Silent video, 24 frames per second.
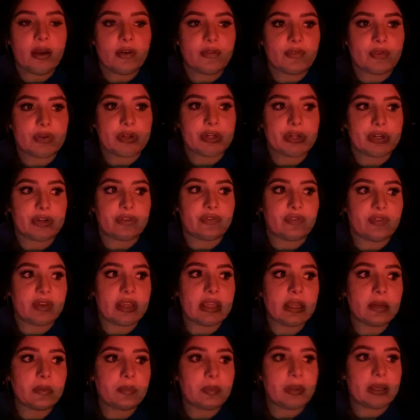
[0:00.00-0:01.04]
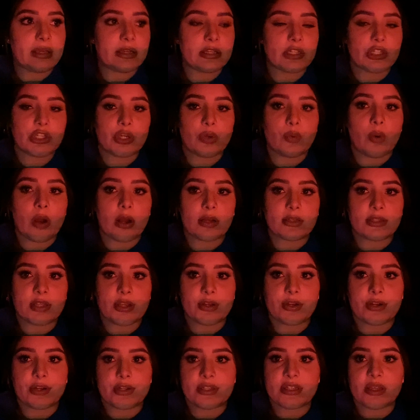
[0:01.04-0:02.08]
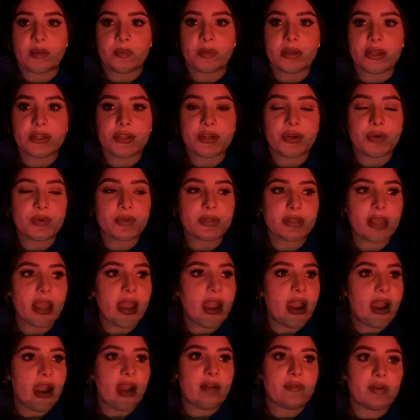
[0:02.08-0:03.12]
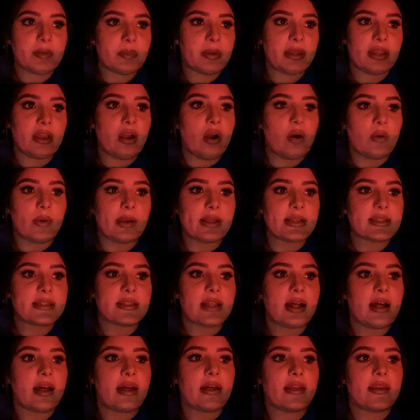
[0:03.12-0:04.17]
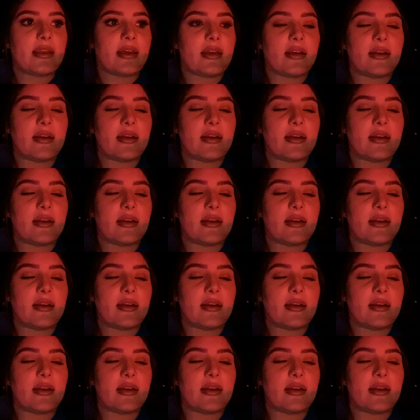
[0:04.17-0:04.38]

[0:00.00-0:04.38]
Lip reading: for her feet because she walks on her tippy toes. Everybody always thought